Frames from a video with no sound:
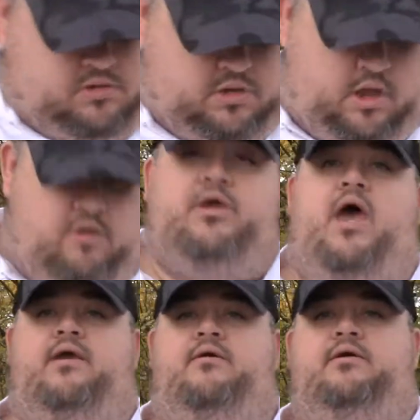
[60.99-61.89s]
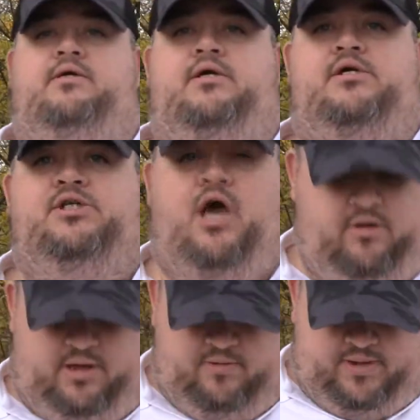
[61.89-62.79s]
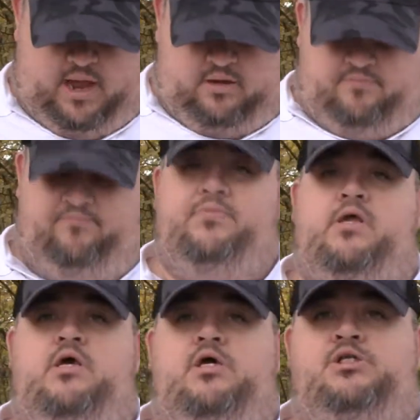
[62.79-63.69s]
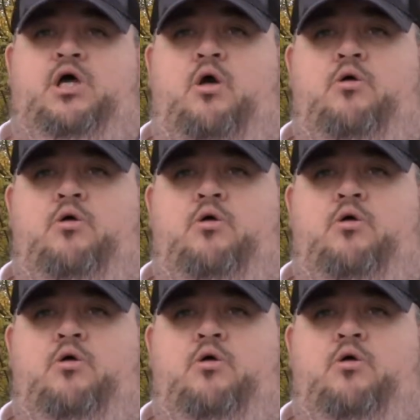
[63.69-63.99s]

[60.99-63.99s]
Okay, so here we go. So